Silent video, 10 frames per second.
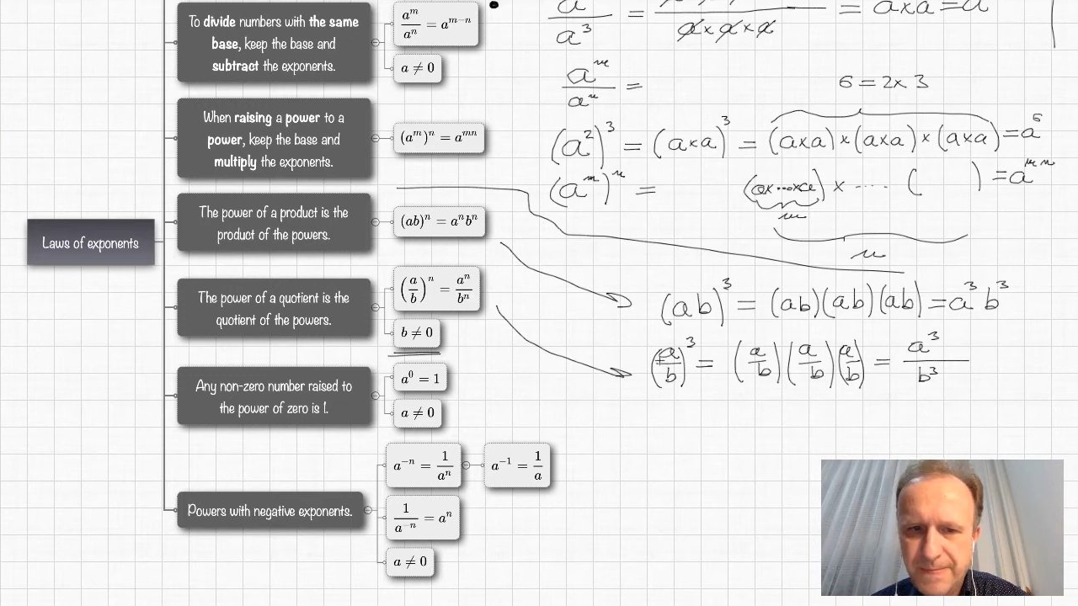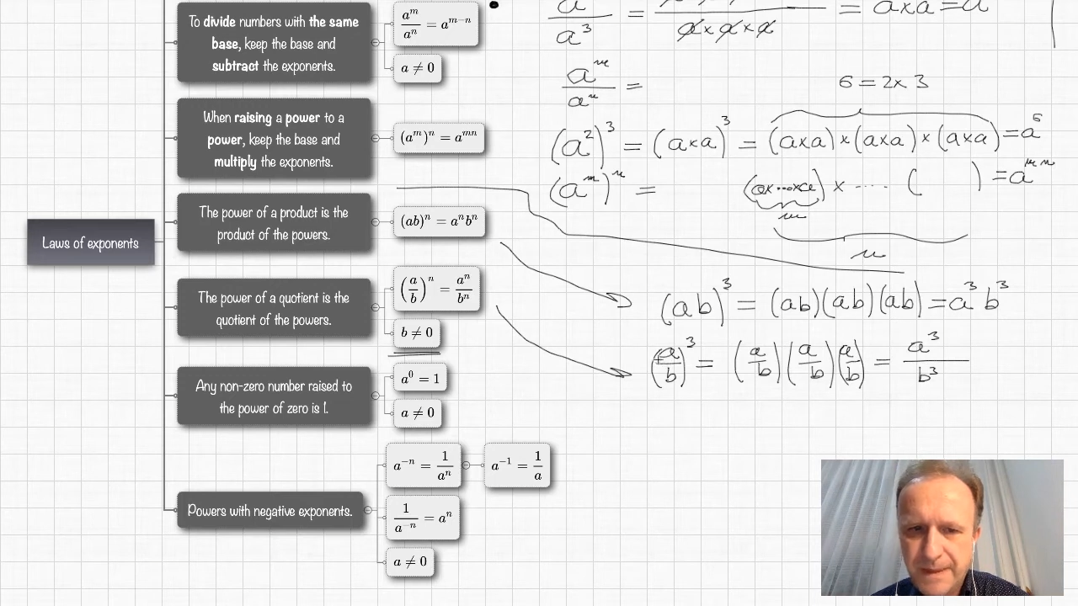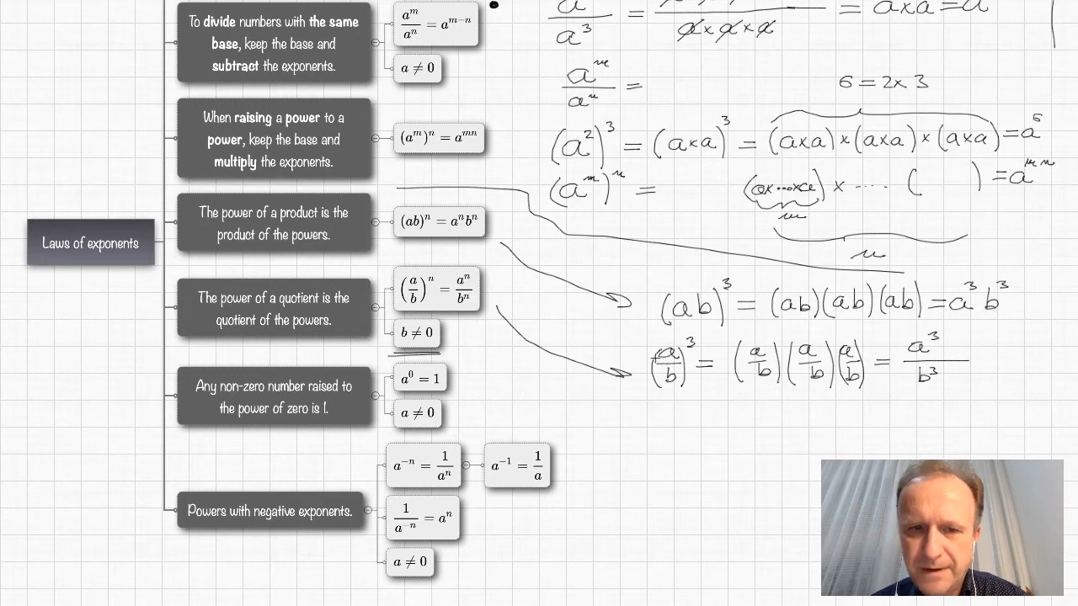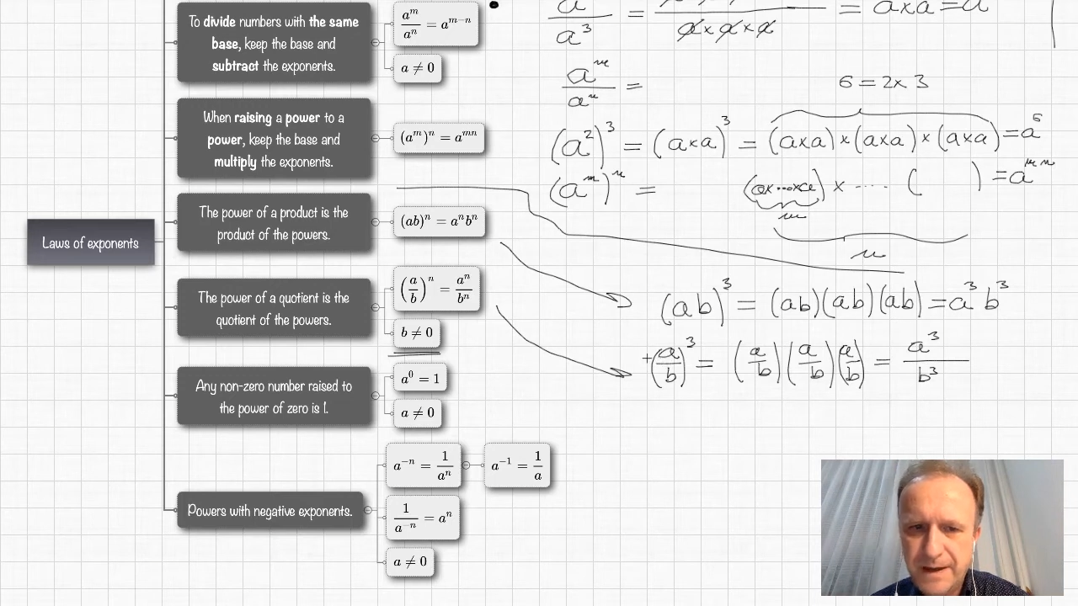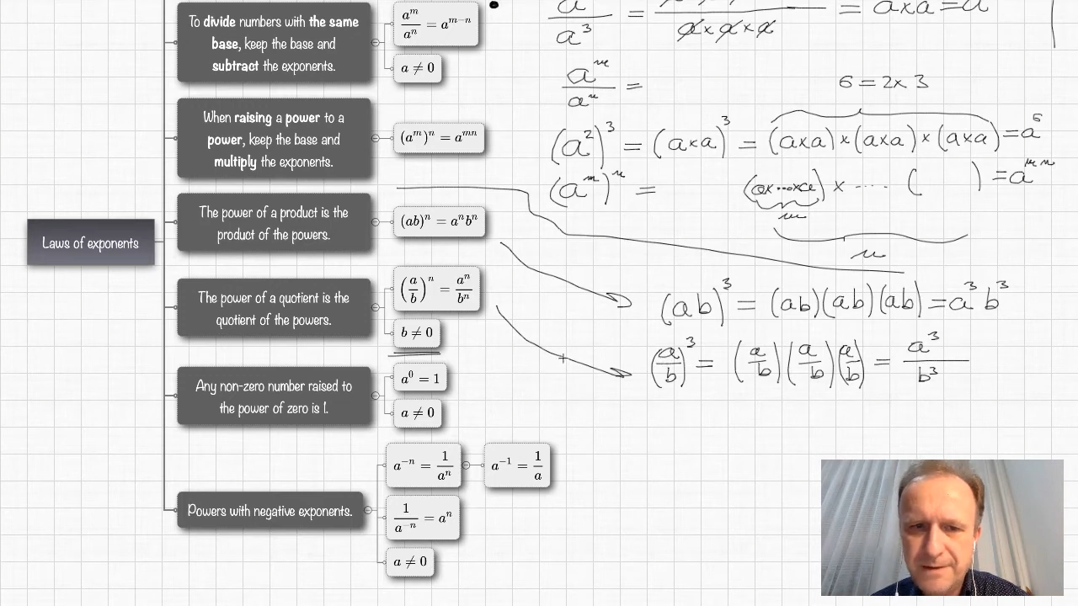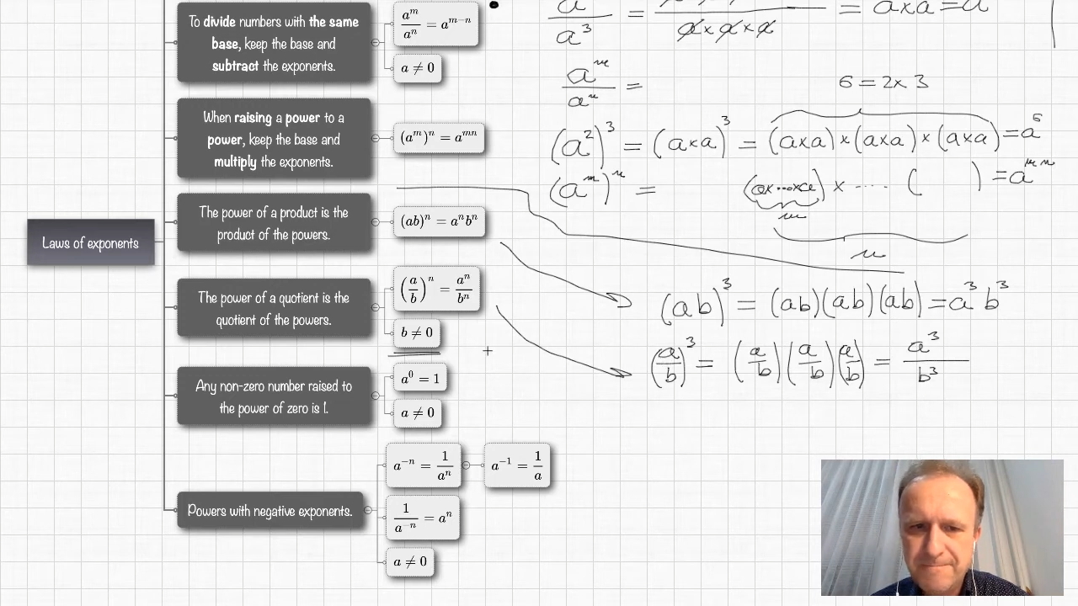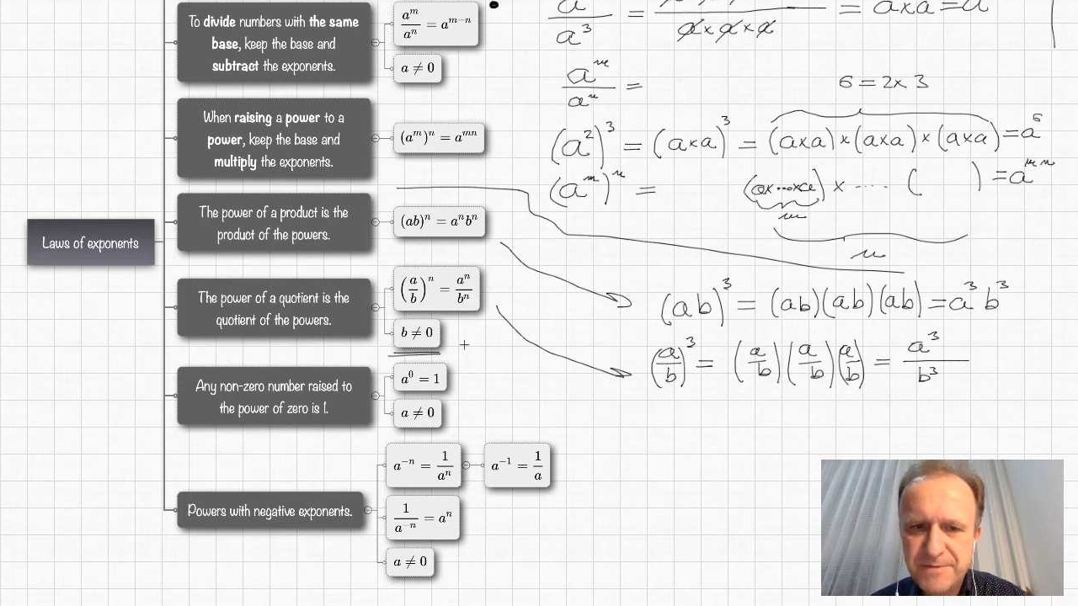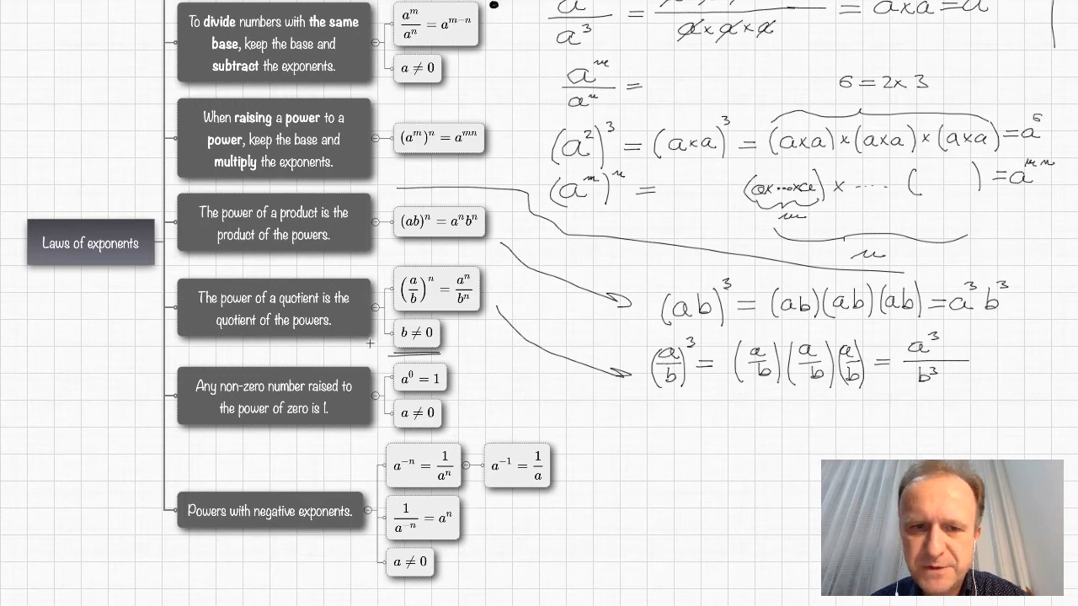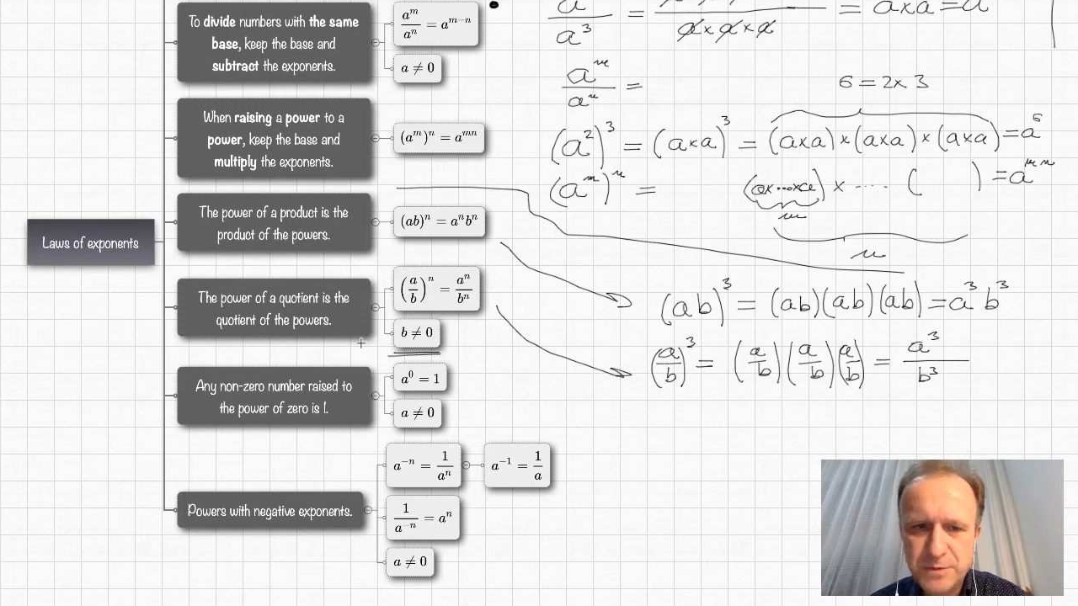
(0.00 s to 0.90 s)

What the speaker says: Okay, so